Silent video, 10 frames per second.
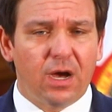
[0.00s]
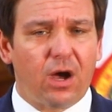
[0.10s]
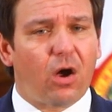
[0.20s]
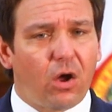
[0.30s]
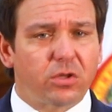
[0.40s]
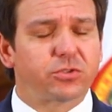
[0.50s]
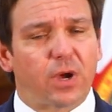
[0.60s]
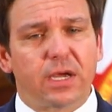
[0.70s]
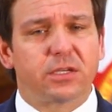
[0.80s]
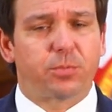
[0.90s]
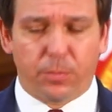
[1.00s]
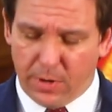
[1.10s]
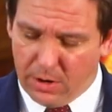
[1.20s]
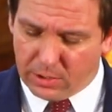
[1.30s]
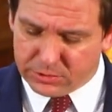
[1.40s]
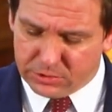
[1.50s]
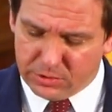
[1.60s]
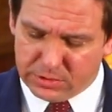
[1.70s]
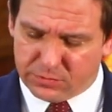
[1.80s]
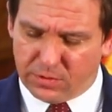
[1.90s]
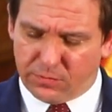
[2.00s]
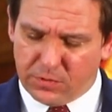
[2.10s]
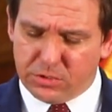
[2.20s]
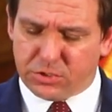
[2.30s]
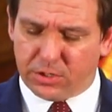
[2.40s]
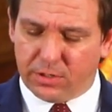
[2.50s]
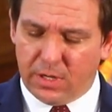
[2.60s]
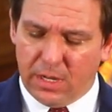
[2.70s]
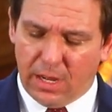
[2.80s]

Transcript: all trying to prepare our students for the future.